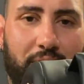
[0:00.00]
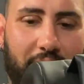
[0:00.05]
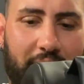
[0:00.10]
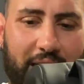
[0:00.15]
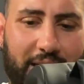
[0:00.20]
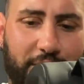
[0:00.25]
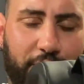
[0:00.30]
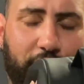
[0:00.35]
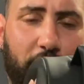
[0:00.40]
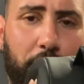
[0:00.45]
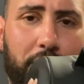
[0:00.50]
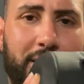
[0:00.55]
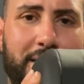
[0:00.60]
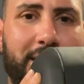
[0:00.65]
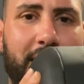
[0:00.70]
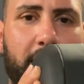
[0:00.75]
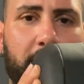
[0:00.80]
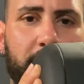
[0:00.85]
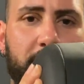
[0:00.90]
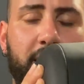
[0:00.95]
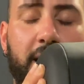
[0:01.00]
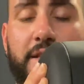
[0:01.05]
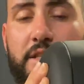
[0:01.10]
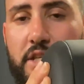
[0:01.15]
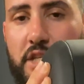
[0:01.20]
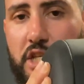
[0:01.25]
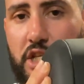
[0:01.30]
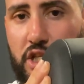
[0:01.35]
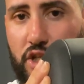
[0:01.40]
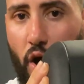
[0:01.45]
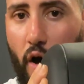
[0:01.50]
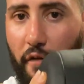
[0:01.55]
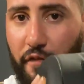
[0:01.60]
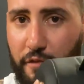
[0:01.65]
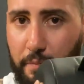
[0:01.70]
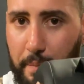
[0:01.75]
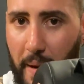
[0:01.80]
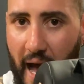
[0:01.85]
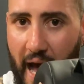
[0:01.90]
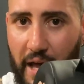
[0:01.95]
and it's very dense. It's
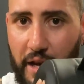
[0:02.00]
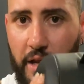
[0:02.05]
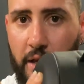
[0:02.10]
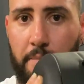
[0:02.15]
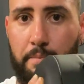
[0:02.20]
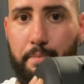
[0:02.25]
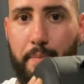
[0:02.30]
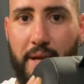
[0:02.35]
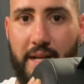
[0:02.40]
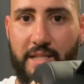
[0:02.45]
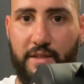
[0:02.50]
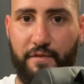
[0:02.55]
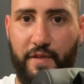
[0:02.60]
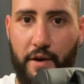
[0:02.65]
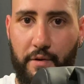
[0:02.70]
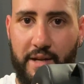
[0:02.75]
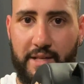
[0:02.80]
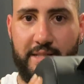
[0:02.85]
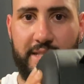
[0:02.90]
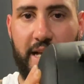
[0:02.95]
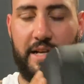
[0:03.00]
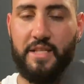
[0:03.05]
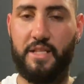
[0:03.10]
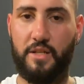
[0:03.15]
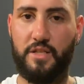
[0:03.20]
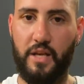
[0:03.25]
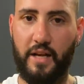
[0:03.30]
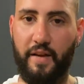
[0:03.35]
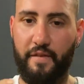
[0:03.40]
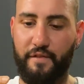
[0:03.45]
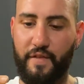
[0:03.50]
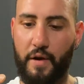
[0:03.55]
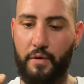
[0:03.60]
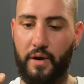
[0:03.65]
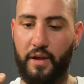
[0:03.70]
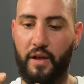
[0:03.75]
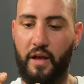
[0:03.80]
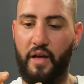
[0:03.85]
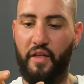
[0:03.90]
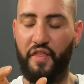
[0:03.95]
soft padding, but it's very dense. So it's like a
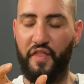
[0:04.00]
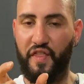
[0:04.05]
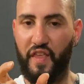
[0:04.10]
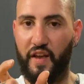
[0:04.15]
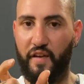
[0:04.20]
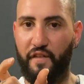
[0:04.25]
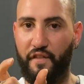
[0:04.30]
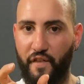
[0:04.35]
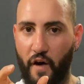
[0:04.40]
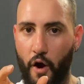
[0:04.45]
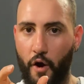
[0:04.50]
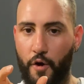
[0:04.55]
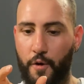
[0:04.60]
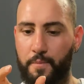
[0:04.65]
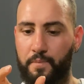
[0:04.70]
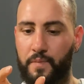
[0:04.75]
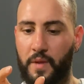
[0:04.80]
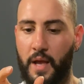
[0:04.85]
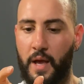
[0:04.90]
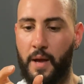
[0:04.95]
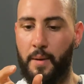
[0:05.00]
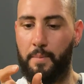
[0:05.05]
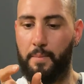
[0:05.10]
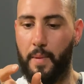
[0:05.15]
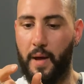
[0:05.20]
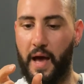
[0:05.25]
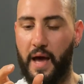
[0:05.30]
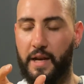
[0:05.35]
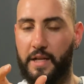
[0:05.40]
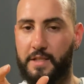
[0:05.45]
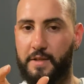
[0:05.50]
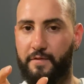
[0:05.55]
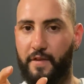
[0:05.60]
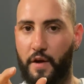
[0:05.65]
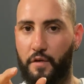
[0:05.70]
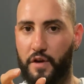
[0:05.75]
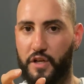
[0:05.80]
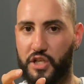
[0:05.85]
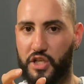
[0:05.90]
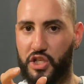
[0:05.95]
very thick foam, and it's
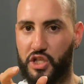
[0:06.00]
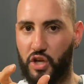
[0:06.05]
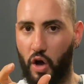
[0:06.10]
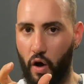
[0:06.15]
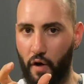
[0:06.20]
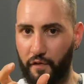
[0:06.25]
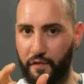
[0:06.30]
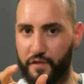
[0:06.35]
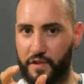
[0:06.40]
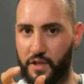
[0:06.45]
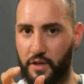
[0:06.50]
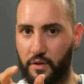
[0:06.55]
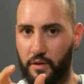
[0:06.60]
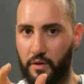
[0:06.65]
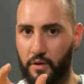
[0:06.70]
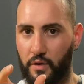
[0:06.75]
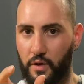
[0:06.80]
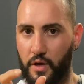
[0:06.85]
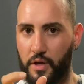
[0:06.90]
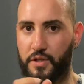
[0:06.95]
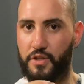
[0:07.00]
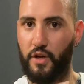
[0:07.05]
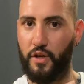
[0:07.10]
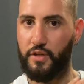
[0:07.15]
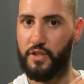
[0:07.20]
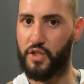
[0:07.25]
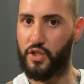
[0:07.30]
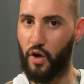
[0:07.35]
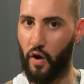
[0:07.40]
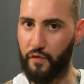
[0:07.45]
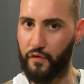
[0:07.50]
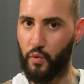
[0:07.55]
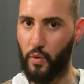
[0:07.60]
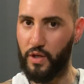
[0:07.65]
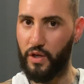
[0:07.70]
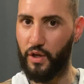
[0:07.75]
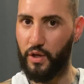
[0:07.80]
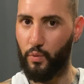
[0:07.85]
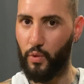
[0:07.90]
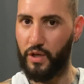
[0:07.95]
very soft. So it's soft
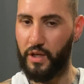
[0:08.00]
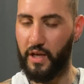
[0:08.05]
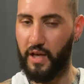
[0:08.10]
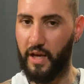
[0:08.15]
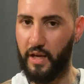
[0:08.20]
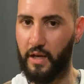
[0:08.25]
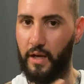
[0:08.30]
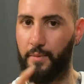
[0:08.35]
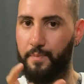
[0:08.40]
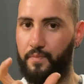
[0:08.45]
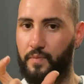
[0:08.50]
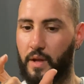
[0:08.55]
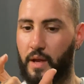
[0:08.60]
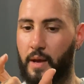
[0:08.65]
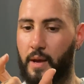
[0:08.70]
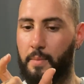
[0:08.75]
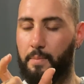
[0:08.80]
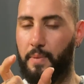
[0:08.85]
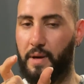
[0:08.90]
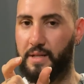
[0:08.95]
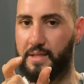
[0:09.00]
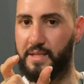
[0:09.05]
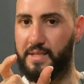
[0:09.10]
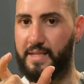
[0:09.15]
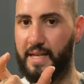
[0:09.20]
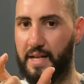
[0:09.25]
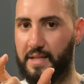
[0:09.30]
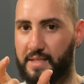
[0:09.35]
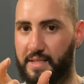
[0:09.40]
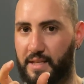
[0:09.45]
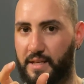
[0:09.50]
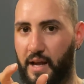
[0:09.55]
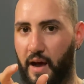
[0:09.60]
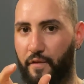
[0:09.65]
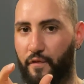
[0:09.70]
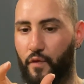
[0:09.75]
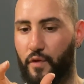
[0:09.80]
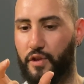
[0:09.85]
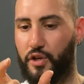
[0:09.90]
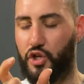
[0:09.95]
when you hit it, but it's dense
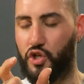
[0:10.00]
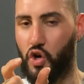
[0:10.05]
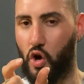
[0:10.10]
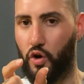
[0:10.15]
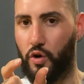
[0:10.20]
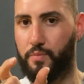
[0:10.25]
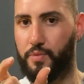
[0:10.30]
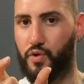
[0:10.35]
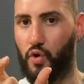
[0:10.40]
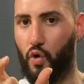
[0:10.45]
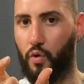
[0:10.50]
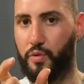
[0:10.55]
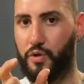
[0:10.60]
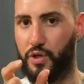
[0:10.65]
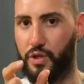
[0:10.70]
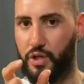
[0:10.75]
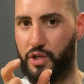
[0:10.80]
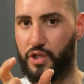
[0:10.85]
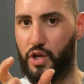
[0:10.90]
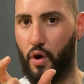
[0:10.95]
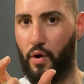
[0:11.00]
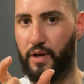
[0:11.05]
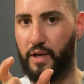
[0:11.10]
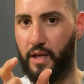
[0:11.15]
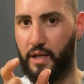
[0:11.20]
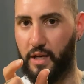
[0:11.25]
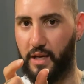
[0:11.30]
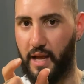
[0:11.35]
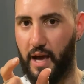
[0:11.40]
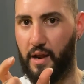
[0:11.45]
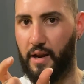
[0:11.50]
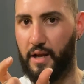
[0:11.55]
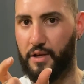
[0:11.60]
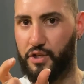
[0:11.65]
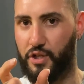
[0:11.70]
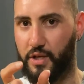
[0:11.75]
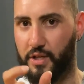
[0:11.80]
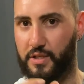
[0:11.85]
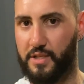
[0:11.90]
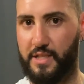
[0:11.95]
enough where the shock absorption is going in and out,
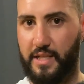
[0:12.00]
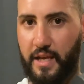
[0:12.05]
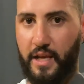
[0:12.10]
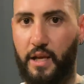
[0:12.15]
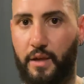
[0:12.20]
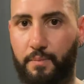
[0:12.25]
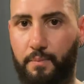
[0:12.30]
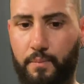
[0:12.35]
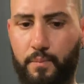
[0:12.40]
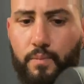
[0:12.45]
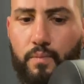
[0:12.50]
as you can see